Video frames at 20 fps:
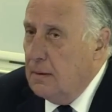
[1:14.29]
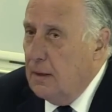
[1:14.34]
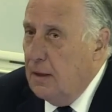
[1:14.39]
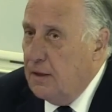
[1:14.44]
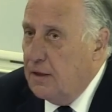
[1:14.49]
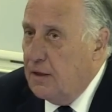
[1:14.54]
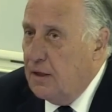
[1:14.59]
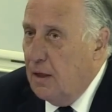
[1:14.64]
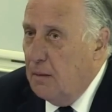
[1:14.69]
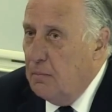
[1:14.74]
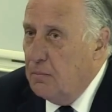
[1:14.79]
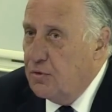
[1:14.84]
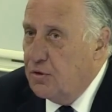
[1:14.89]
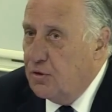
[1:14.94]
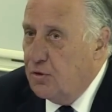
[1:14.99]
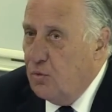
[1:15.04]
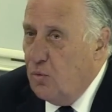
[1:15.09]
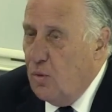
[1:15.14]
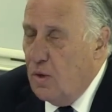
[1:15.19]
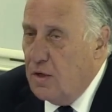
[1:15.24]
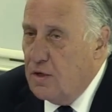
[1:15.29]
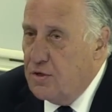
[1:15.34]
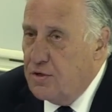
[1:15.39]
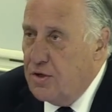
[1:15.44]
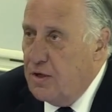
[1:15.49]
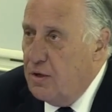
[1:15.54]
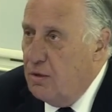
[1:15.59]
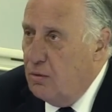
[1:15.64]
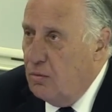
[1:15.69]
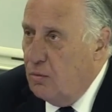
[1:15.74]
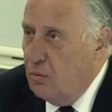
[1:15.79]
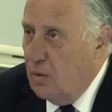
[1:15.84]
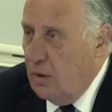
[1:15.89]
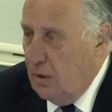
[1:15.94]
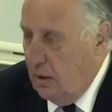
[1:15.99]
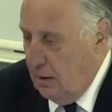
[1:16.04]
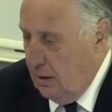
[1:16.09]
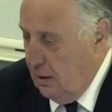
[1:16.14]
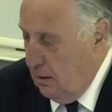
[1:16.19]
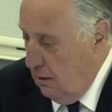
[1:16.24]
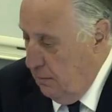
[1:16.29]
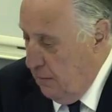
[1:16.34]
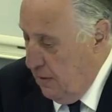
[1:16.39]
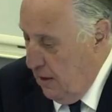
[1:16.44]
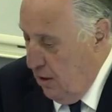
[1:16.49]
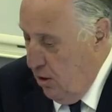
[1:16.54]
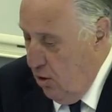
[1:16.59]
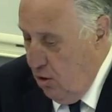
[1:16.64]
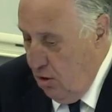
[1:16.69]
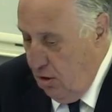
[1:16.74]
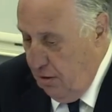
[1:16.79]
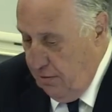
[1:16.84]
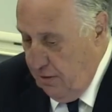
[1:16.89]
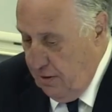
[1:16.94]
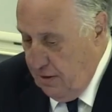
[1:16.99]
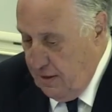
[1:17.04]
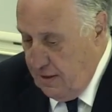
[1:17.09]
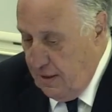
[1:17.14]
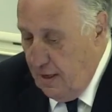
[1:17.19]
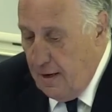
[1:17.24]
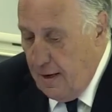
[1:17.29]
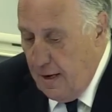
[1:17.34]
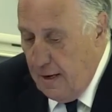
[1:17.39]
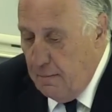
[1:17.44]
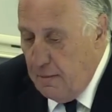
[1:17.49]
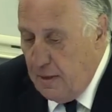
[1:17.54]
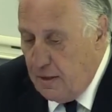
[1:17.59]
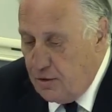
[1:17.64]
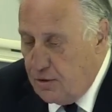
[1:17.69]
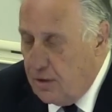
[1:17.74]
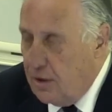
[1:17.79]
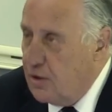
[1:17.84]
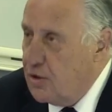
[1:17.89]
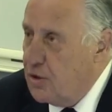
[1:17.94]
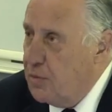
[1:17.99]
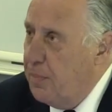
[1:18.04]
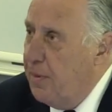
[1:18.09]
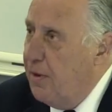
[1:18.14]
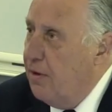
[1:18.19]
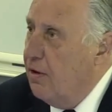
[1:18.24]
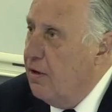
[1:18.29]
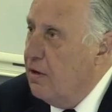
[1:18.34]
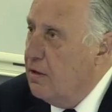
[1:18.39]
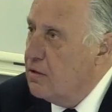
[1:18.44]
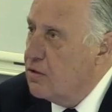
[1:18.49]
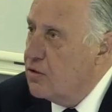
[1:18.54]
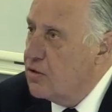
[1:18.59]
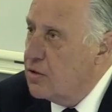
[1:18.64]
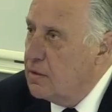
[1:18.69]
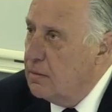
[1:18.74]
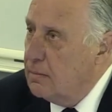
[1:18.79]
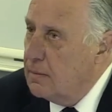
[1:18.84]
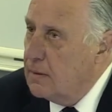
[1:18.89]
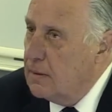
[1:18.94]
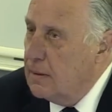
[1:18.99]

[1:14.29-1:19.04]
it comes to one single word, a little bit longer than time, it's experience.